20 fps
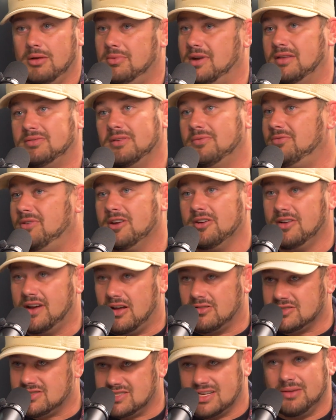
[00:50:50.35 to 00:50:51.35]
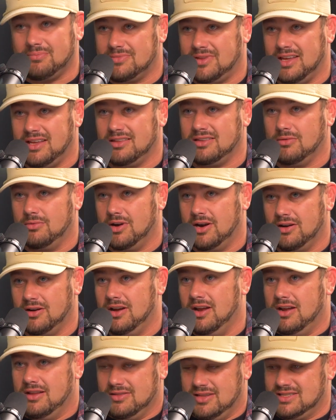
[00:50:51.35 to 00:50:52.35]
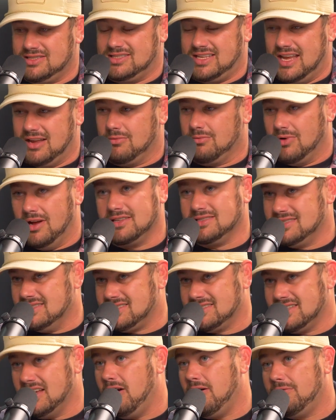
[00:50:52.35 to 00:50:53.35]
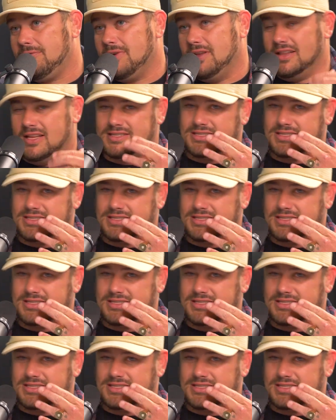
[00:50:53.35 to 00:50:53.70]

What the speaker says: or I'm going to have to figure out something to where this thing runs itself.